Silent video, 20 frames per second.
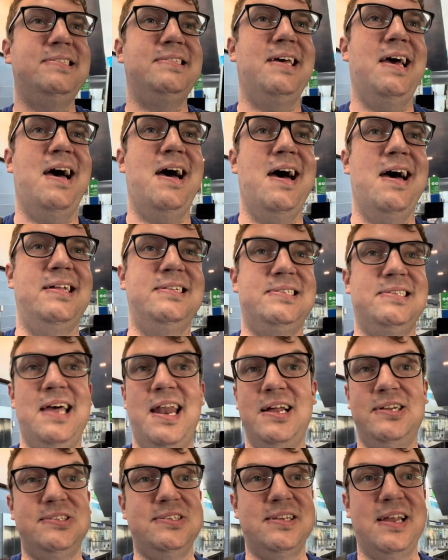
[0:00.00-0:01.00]
Uh, instead,
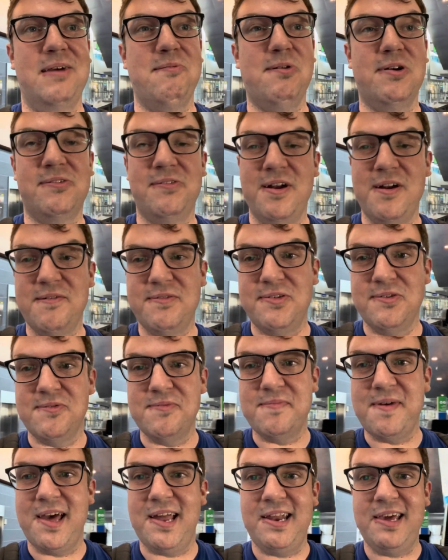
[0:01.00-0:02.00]
I just I walked right over to
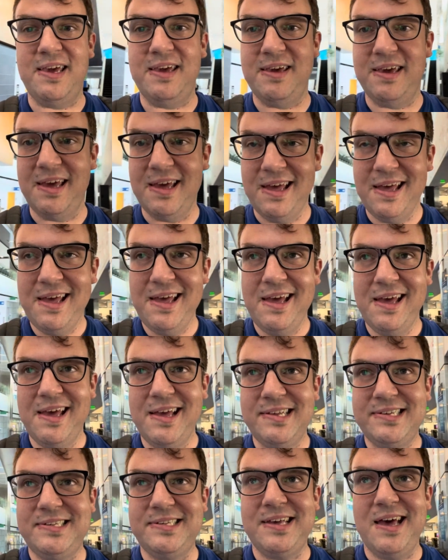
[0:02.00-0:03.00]
him, and he
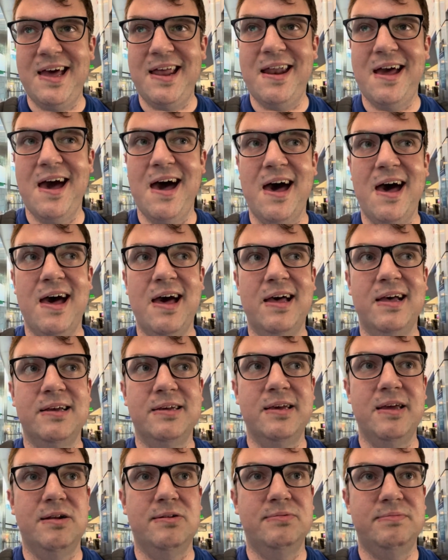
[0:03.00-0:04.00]
said, uh,
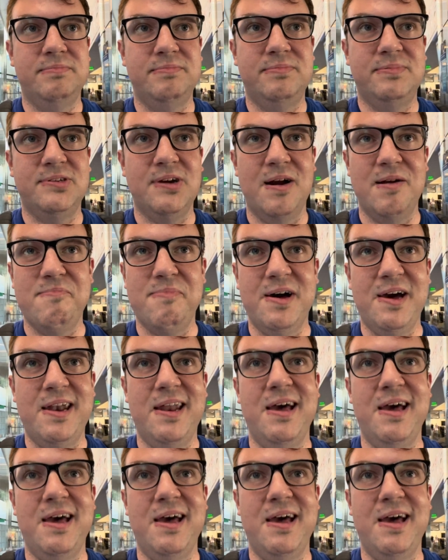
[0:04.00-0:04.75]
you know, sorry, bud,